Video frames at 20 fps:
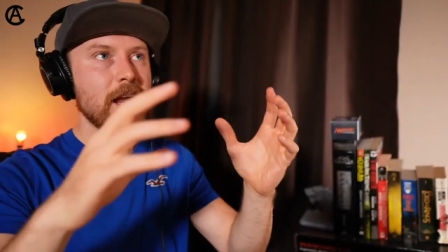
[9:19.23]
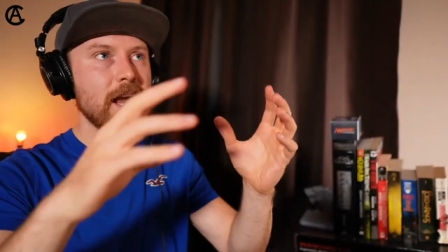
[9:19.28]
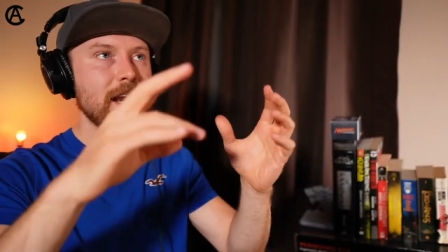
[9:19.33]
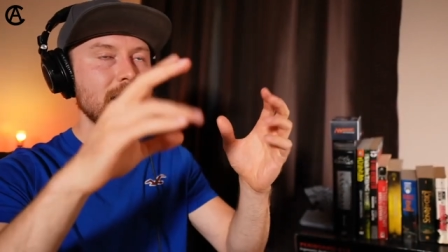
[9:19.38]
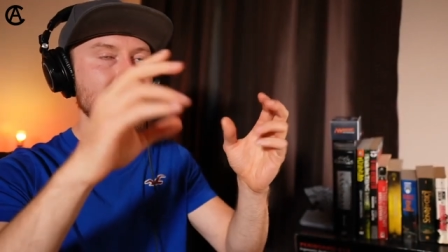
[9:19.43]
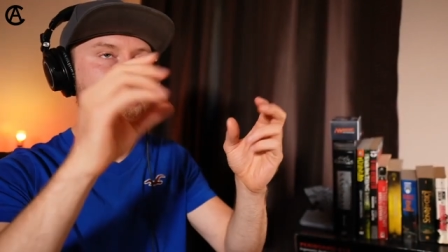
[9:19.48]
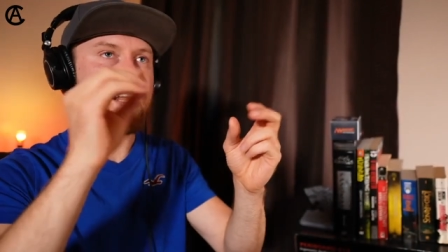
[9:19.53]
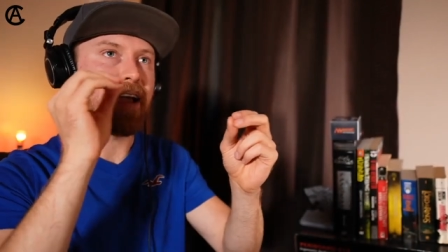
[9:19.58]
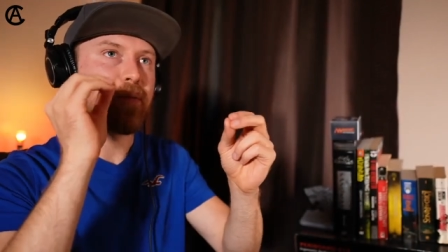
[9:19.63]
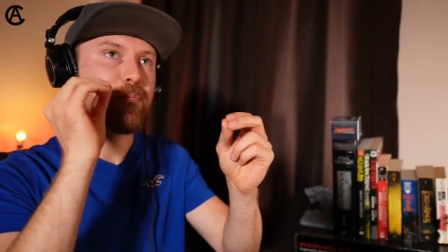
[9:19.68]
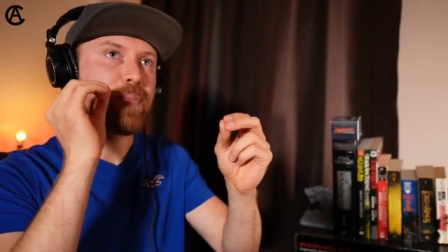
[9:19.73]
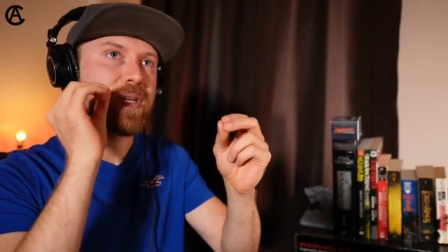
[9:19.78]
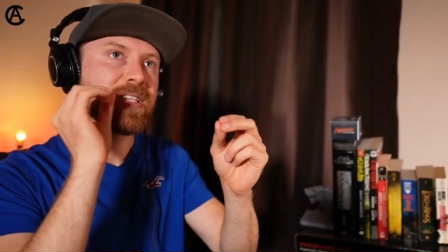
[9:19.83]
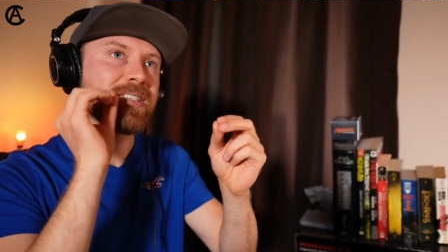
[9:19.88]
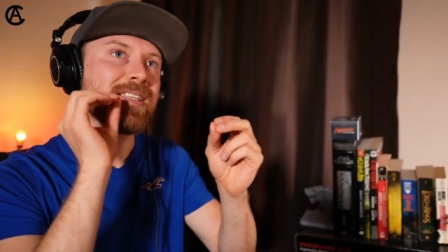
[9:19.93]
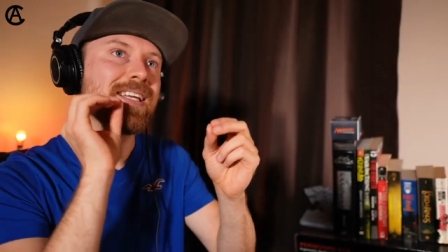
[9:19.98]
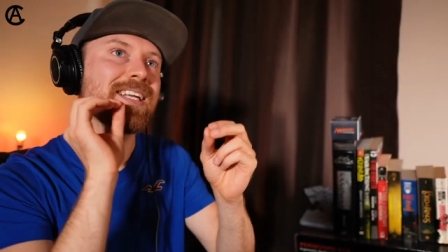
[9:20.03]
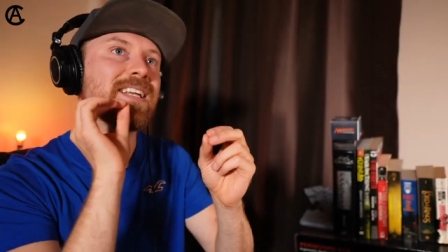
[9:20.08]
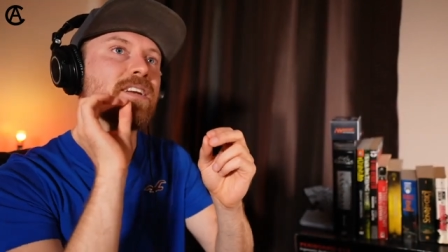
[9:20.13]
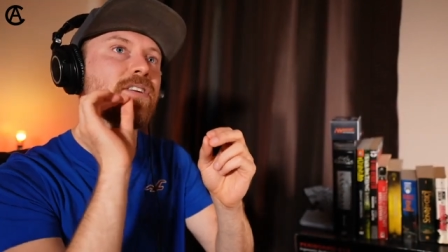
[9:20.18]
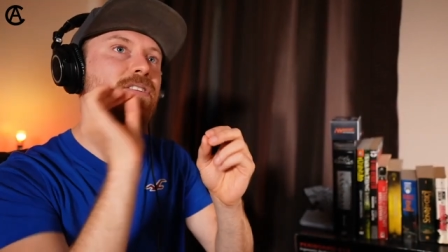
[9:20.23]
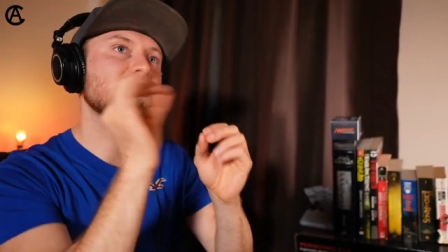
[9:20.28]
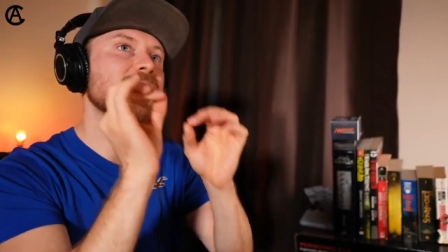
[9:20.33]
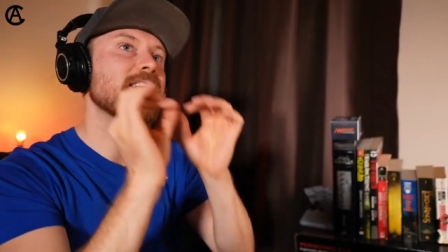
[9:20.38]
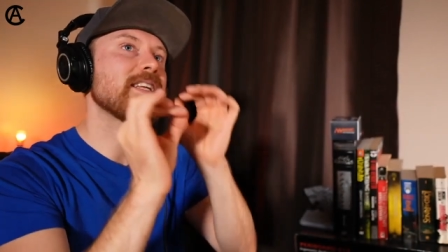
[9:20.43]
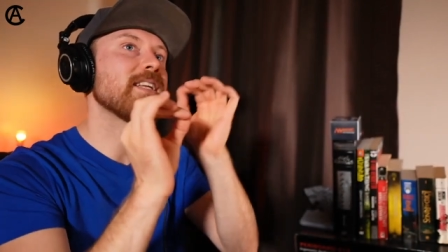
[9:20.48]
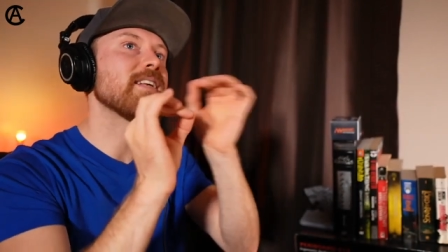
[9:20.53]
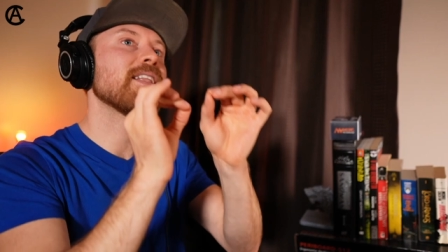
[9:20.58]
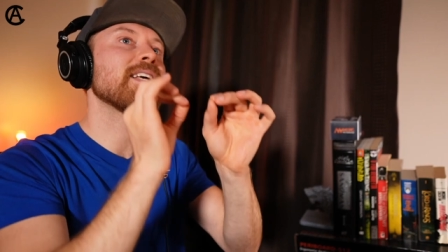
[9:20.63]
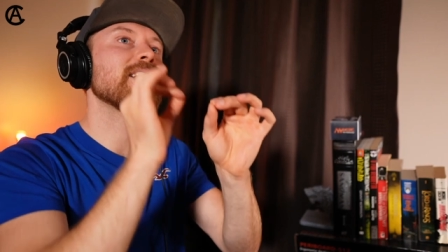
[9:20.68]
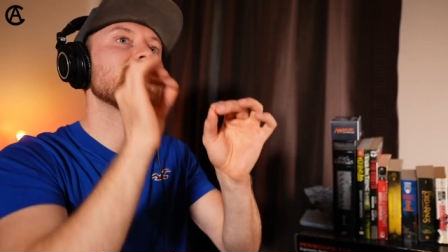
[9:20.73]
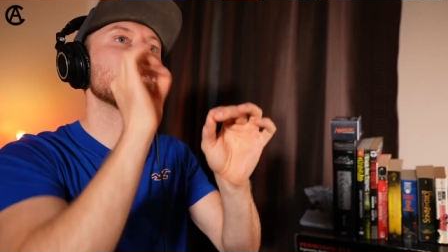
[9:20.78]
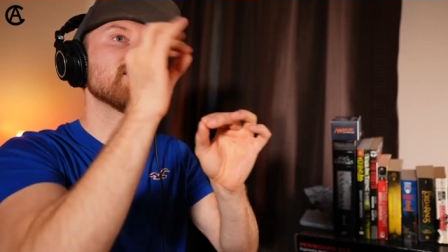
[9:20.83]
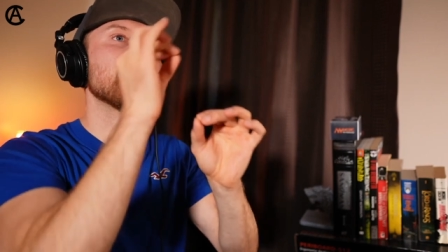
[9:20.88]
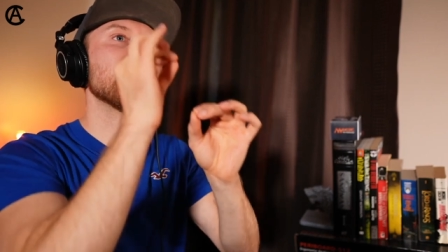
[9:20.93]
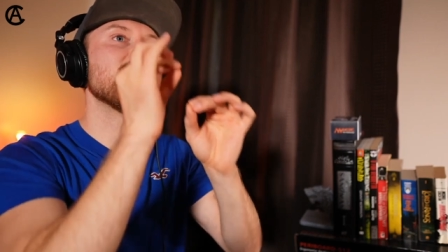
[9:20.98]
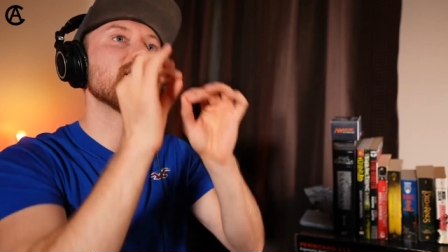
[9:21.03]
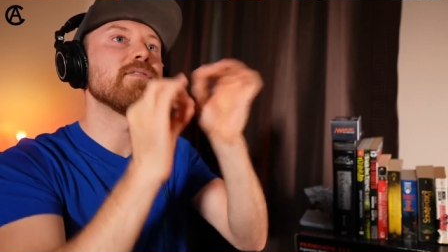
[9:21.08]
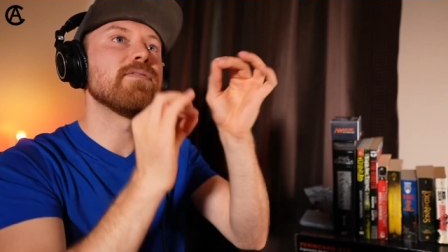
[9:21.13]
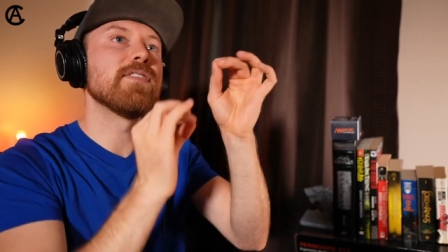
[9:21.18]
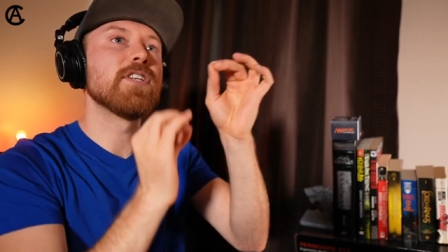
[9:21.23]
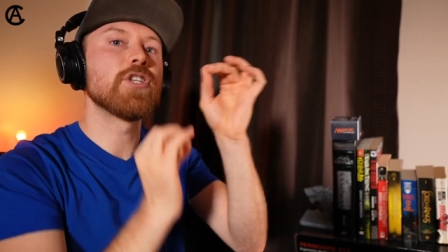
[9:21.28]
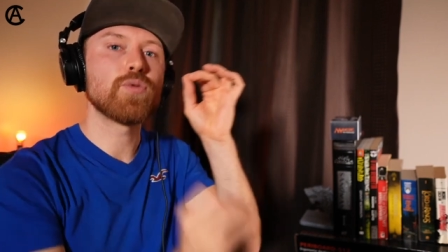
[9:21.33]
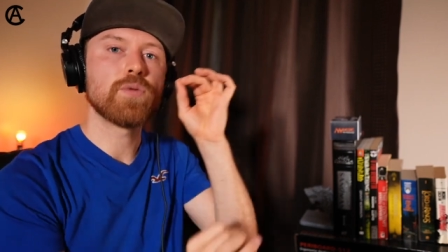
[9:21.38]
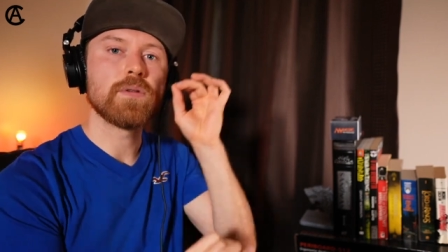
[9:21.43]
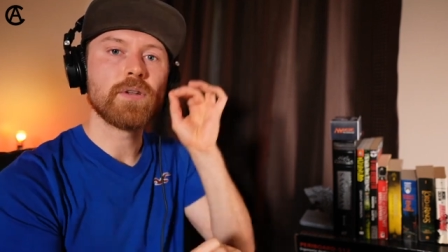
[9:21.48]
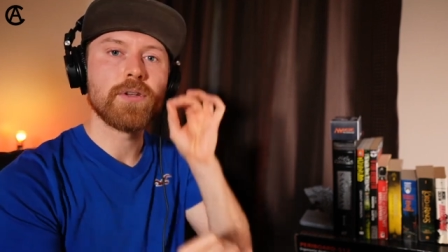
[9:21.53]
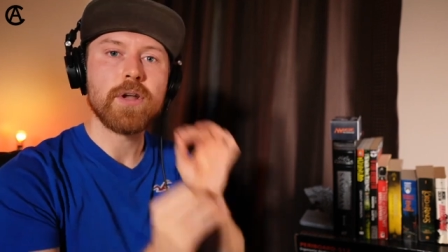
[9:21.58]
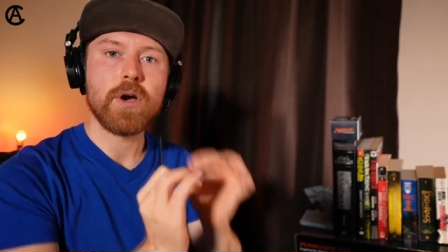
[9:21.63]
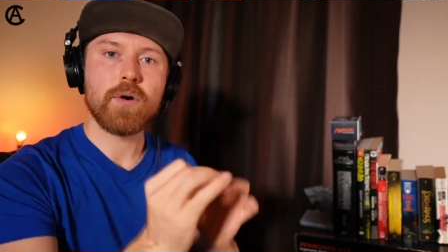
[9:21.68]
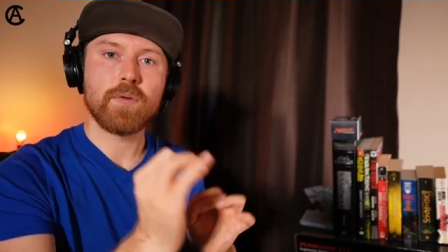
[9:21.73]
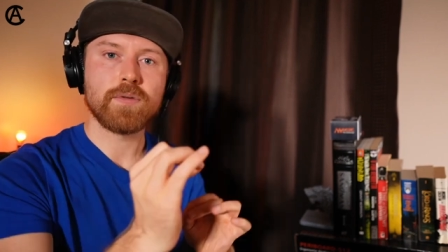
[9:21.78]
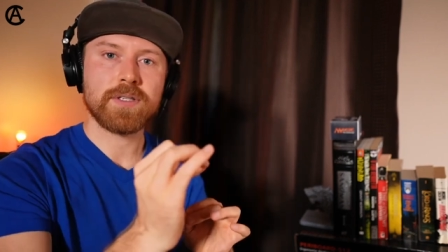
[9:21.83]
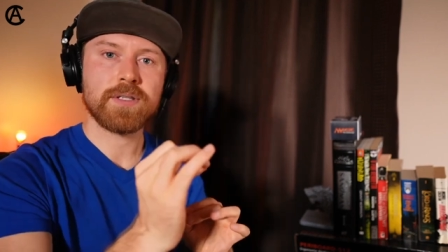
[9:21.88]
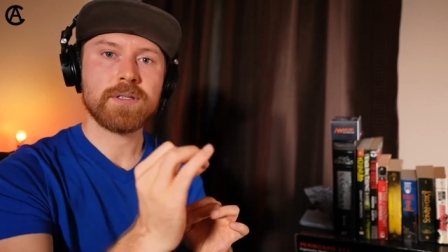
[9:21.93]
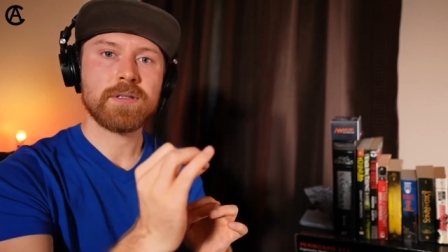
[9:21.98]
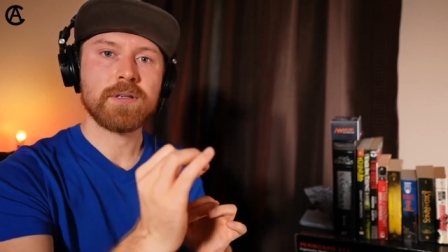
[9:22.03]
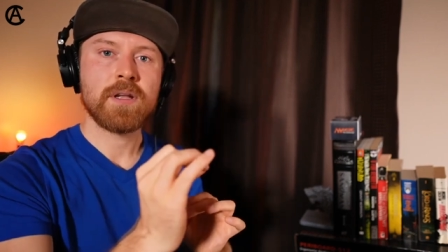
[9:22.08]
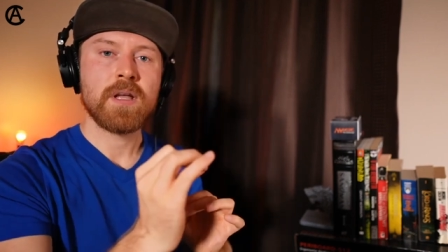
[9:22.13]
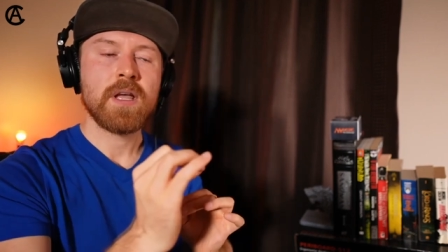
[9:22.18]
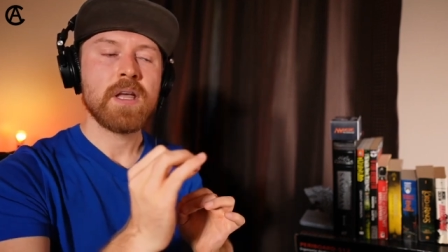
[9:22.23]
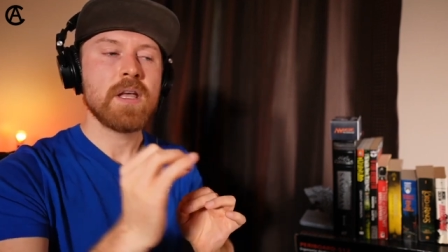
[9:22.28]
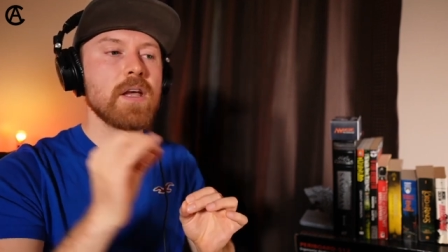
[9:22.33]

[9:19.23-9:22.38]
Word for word: And again, because they can articulate individual notes.